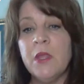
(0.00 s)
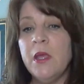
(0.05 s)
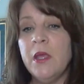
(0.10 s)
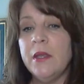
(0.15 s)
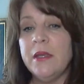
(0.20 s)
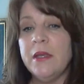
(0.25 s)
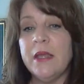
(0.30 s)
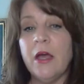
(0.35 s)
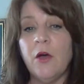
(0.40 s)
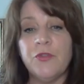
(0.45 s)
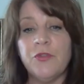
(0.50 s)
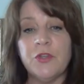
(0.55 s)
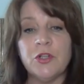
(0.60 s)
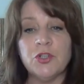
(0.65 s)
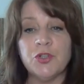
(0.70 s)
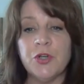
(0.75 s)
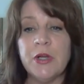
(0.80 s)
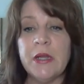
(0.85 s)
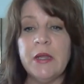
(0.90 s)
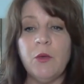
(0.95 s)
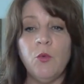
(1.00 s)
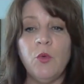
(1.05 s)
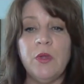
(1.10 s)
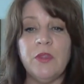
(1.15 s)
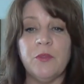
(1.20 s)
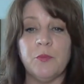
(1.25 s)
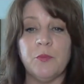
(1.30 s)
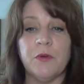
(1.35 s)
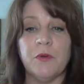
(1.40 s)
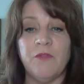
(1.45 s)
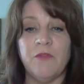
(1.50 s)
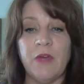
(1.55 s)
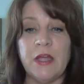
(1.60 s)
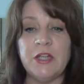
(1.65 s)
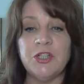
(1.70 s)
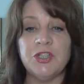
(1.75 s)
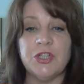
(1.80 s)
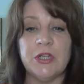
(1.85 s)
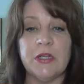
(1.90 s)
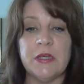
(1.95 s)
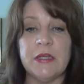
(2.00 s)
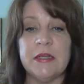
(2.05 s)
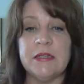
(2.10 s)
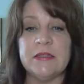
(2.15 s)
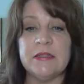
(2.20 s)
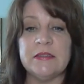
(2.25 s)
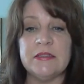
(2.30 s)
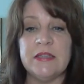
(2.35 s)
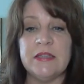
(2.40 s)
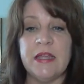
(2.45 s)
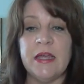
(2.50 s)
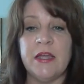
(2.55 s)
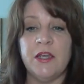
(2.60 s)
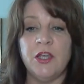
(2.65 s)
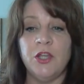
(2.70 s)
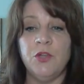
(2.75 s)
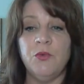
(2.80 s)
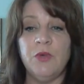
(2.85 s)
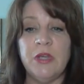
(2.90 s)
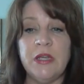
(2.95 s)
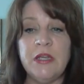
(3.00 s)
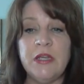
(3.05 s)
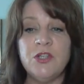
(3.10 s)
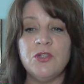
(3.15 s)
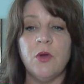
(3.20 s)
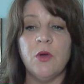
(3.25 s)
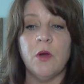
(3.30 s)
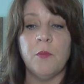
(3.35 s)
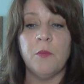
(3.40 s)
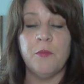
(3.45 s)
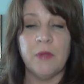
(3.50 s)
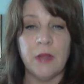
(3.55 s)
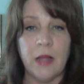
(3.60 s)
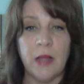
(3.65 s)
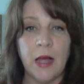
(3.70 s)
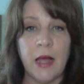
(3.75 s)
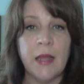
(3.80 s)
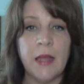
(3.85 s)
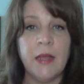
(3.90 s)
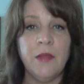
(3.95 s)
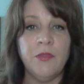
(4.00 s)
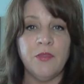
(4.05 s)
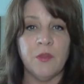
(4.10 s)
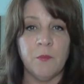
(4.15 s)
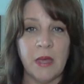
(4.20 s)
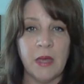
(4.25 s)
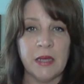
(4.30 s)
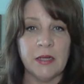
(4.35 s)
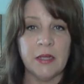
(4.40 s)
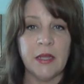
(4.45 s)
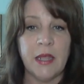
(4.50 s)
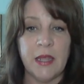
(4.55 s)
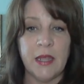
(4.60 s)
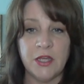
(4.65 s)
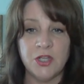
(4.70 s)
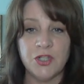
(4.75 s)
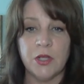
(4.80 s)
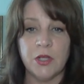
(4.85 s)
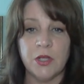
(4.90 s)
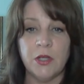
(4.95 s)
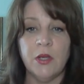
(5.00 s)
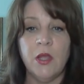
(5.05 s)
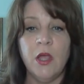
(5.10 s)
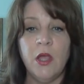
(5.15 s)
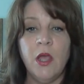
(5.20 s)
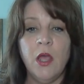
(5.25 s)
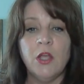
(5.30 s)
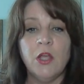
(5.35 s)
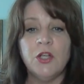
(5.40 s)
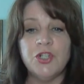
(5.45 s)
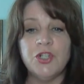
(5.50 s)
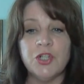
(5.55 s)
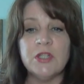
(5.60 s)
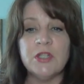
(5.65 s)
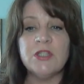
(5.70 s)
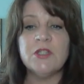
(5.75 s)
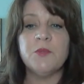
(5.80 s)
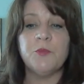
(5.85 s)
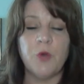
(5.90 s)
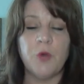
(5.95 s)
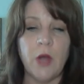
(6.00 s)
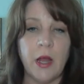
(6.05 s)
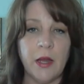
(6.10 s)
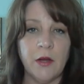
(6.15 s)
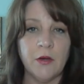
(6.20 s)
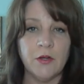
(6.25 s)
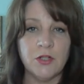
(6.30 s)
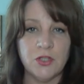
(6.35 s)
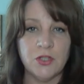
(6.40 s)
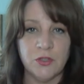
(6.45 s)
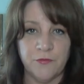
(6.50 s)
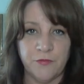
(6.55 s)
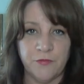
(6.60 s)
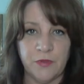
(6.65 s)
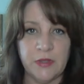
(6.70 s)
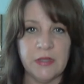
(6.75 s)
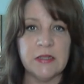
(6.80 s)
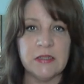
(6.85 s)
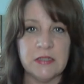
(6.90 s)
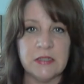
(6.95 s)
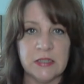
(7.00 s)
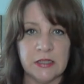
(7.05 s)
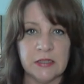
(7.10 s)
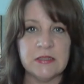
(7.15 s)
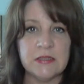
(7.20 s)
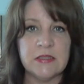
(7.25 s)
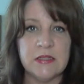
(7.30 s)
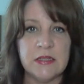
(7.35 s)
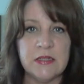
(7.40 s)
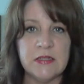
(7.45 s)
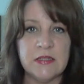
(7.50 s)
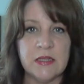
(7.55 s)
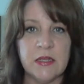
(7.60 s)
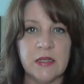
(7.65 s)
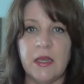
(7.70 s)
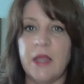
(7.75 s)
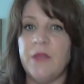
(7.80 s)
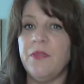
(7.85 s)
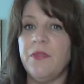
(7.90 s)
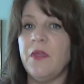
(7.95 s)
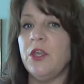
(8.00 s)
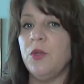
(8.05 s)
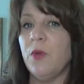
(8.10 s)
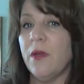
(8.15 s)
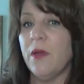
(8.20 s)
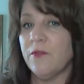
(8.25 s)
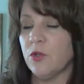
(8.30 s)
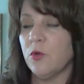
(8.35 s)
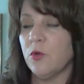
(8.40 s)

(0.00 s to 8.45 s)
Now, the trick with prevention is that you need to apply the medication just prior to flea and tick season, and then you have to